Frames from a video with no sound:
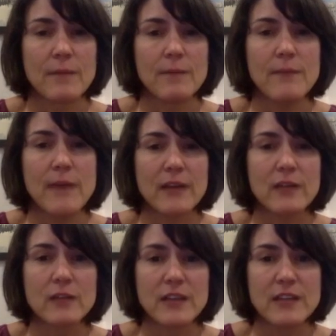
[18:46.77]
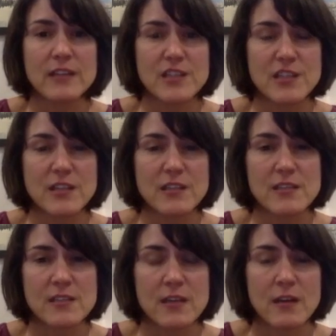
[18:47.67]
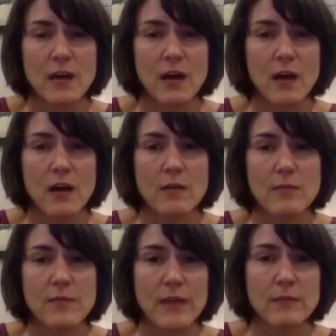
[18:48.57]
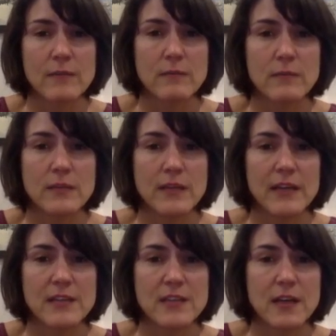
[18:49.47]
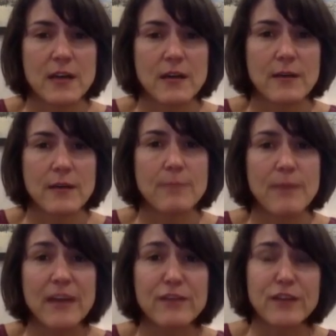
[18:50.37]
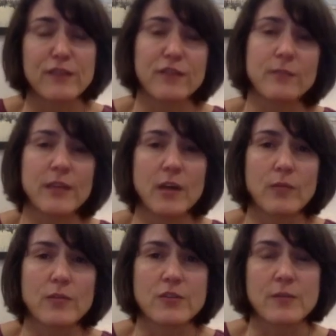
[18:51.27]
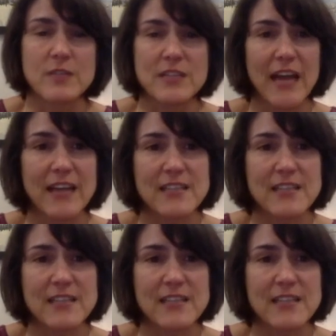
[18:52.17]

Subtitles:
medical conditions that benefit from being on prescription diets.